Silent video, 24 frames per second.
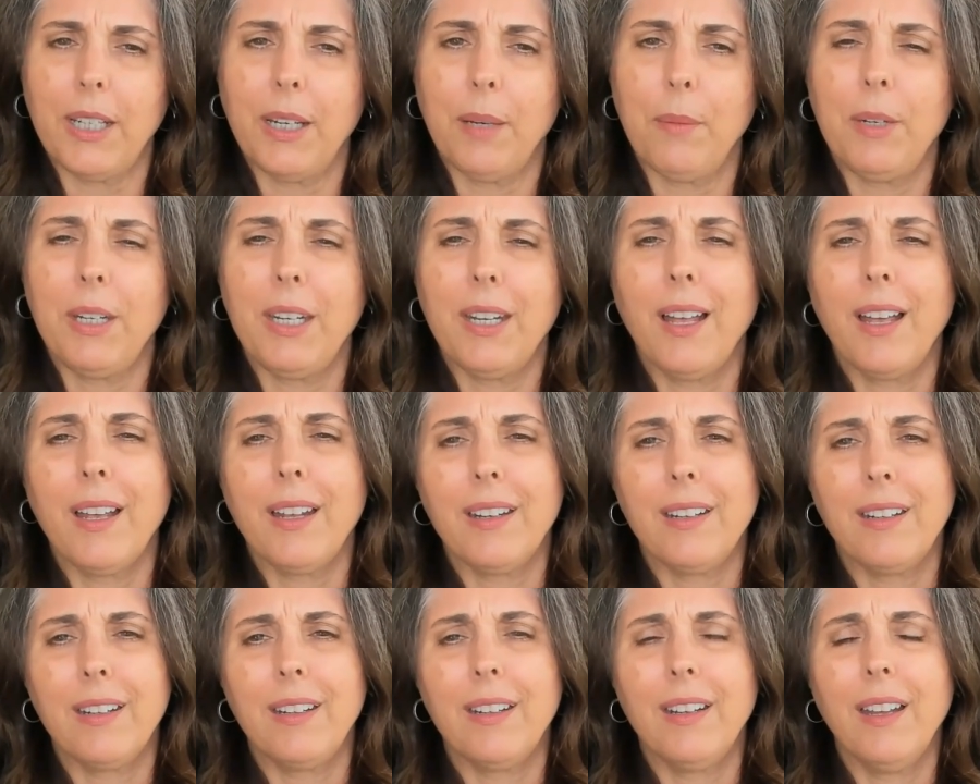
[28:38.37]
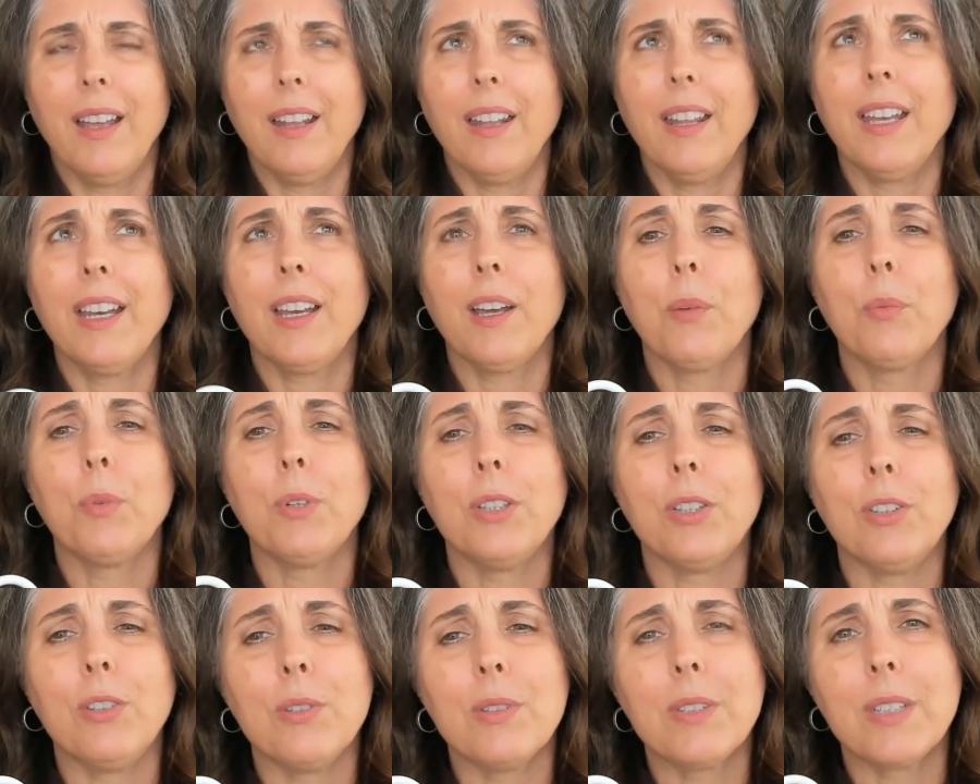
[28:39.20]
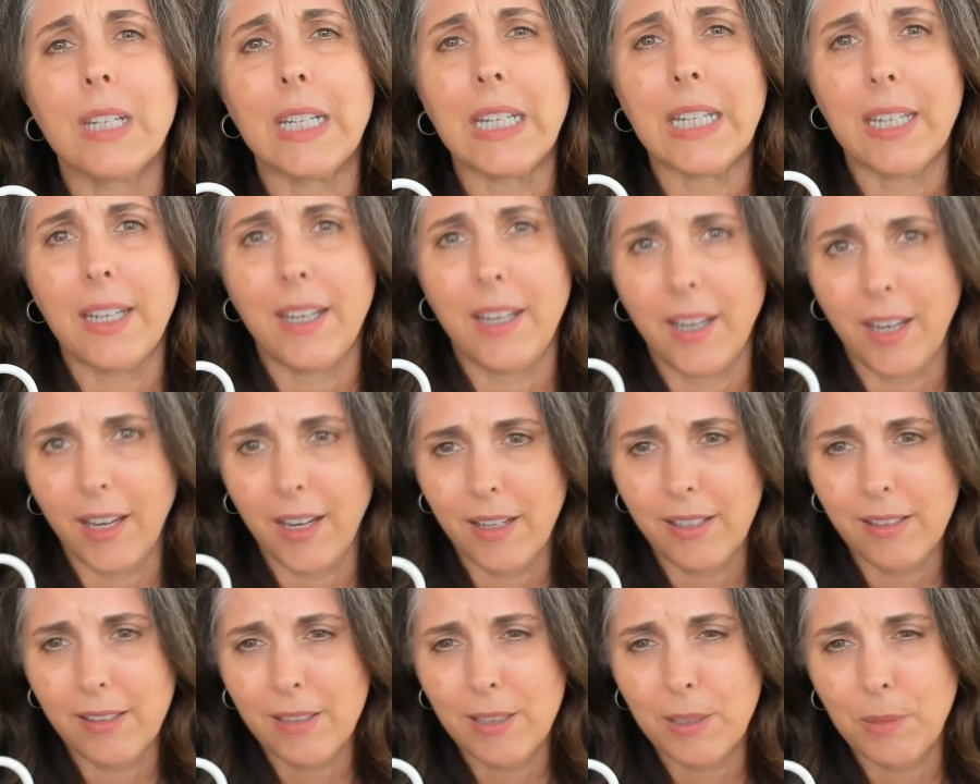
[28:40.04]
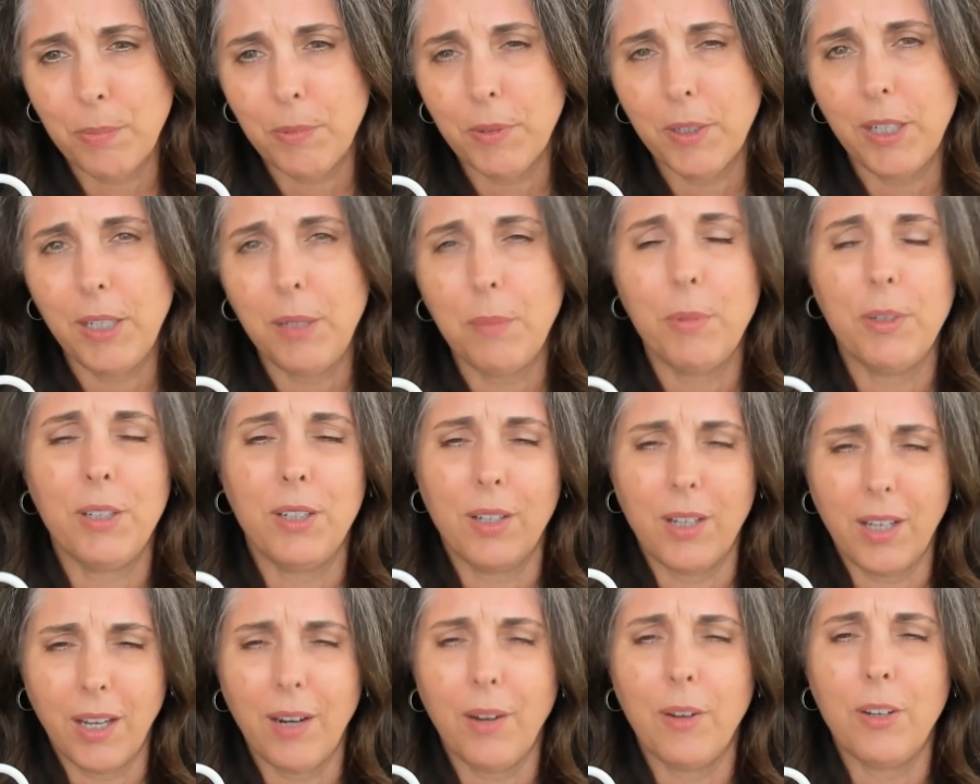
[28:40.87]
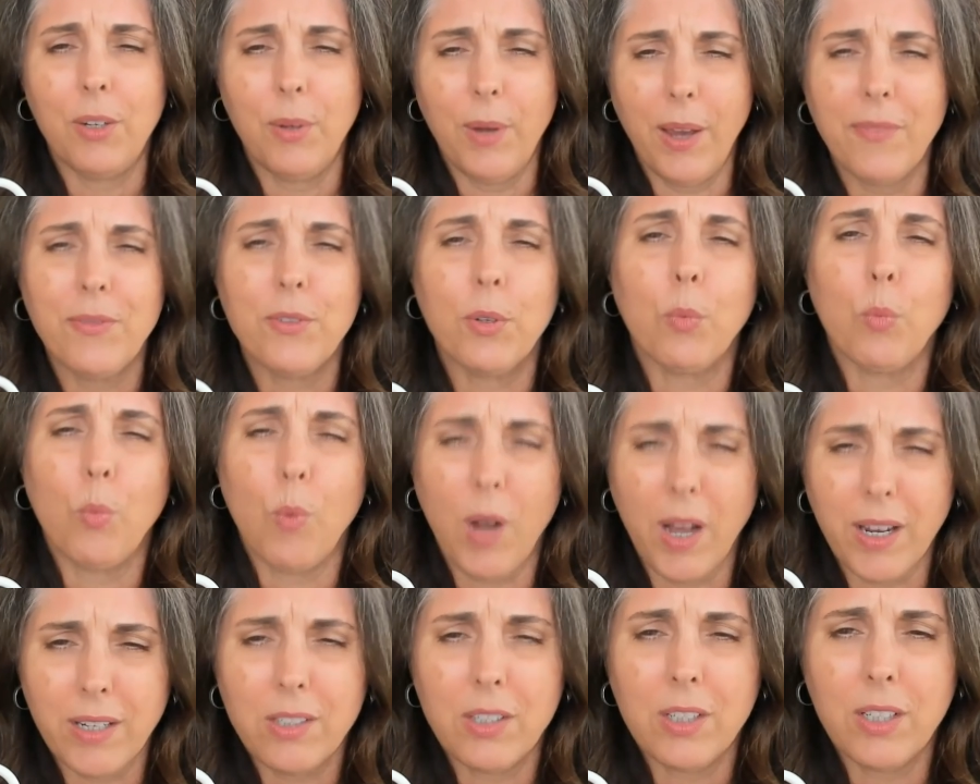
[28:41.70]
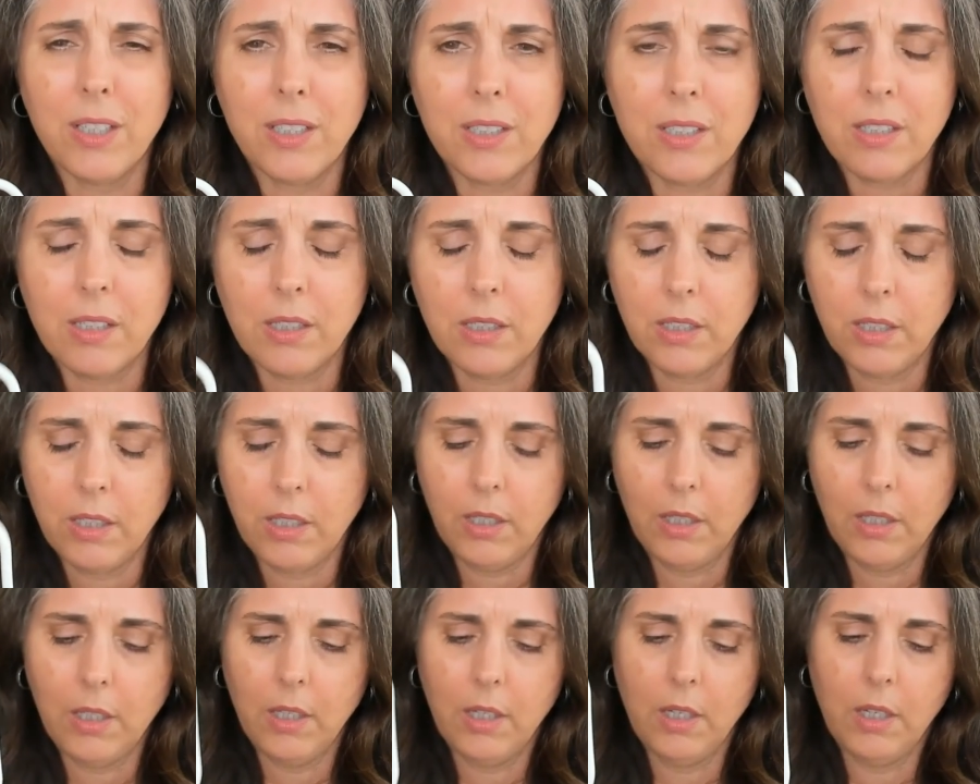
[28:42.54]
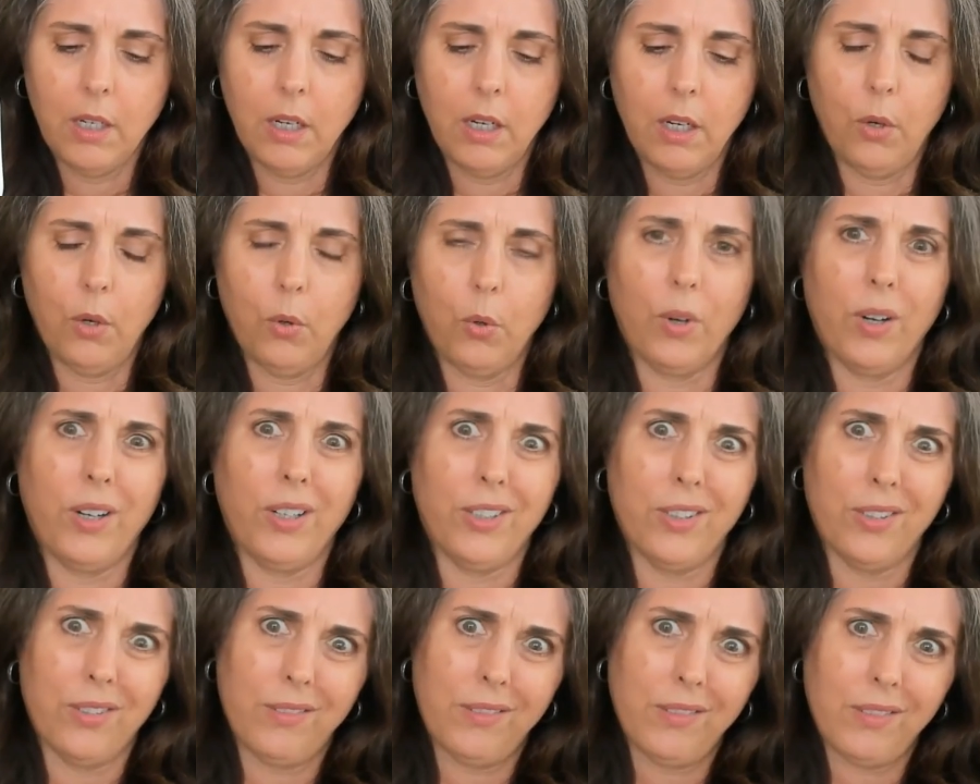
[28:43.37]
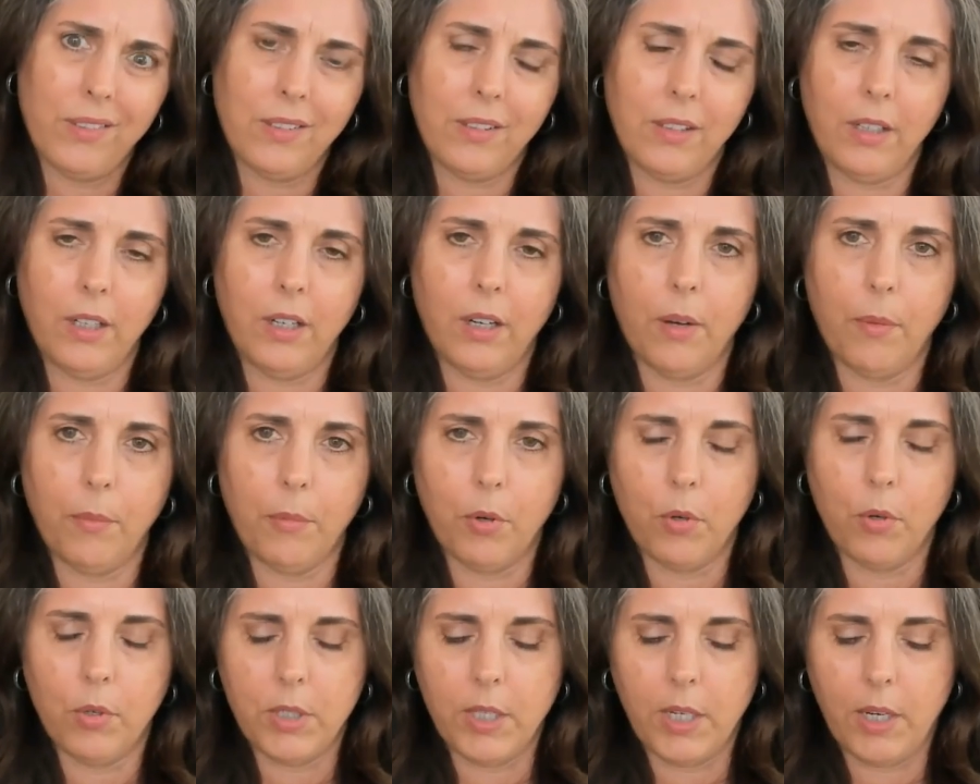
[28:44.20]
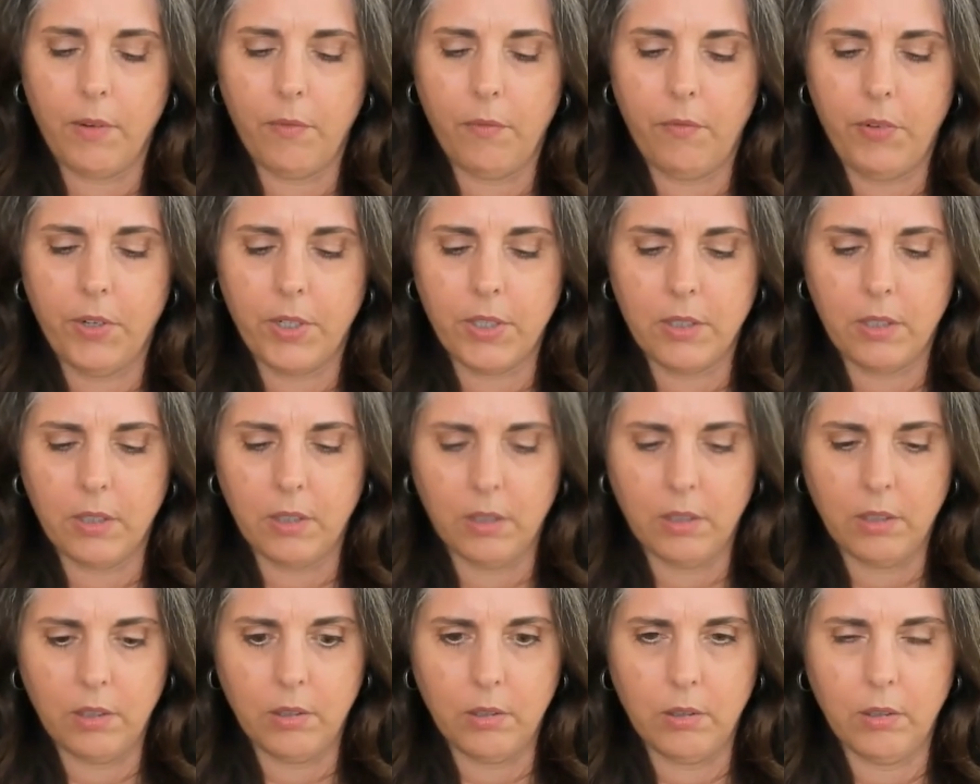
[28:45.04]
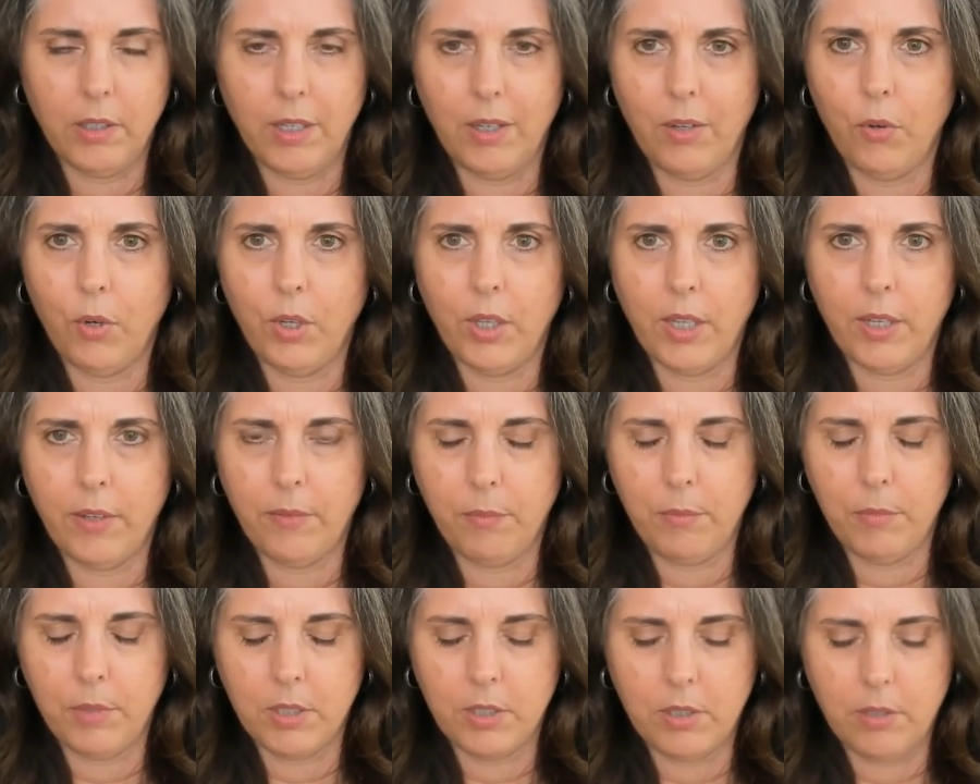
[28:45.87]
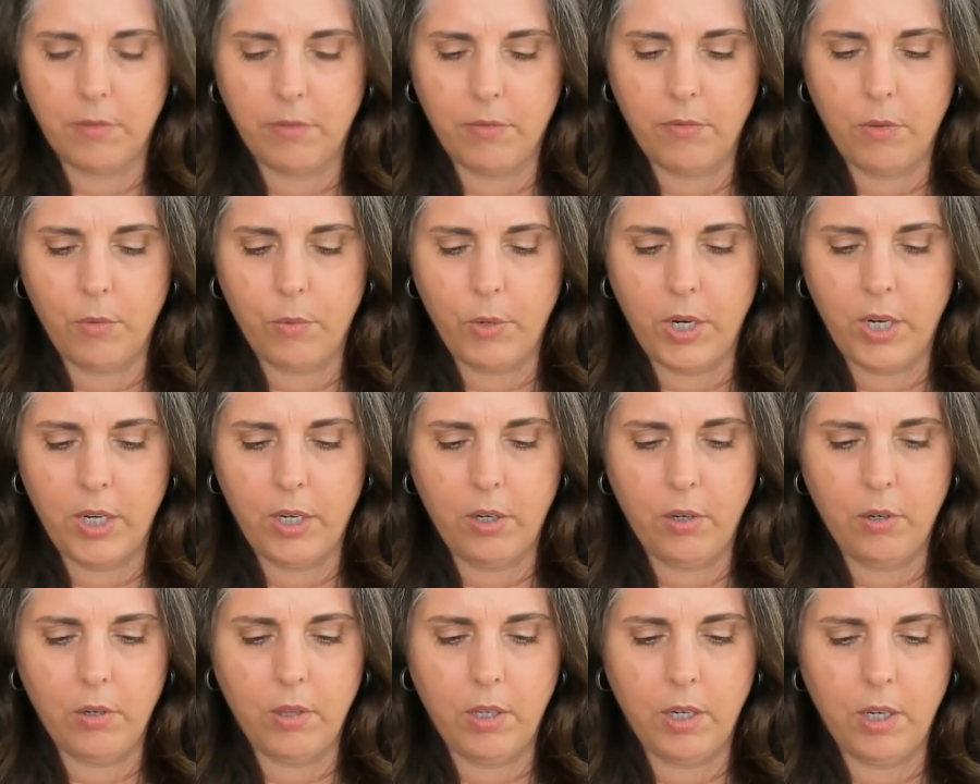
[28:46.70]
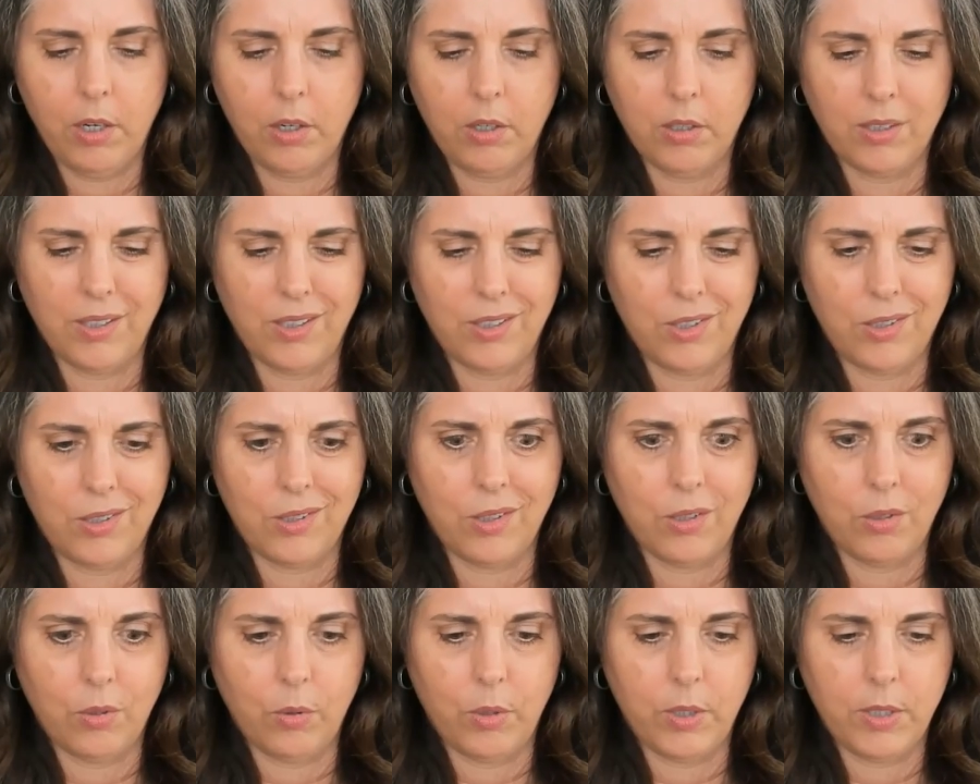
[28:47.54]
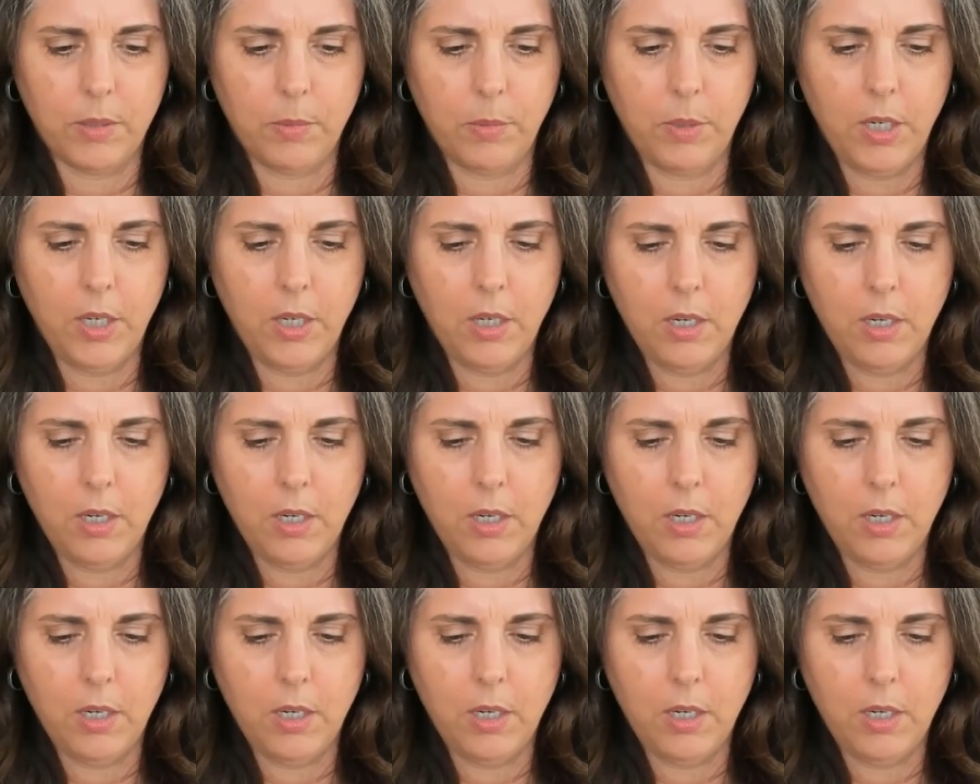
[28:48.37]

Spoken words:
I mean, not like I wouldn't use it again splitty, but you have to watch it, or I'm going down fixing little, I missed a thread here and there because it just annoys me.